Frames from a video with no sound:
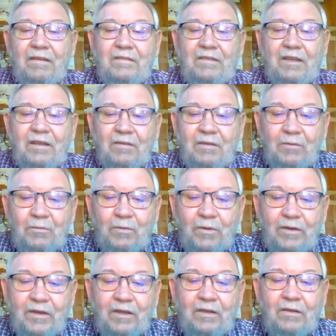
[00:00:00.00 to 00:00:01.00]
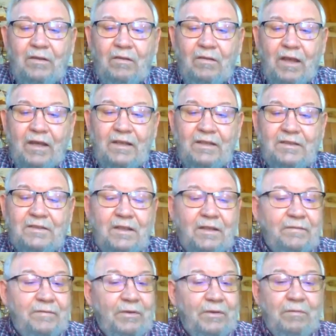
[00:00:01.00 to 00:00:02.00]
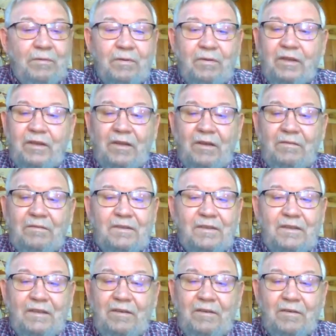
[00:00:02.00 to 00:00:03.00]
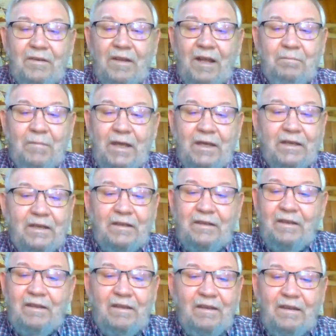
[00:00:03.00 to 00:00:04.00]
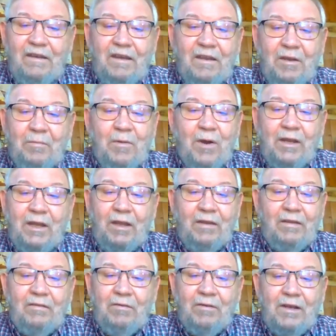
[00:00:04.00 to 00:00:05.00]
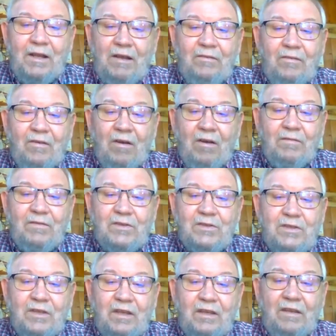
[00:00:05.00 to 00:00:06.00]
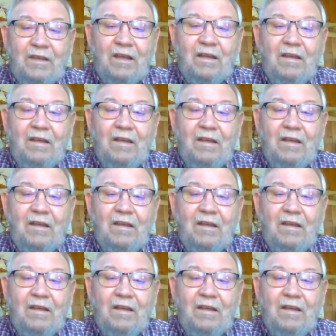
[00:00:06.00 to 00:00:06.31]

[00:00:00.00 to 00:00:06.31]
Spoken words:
dealing with it and all that kind of stuff, you're not making any money going out and harvesting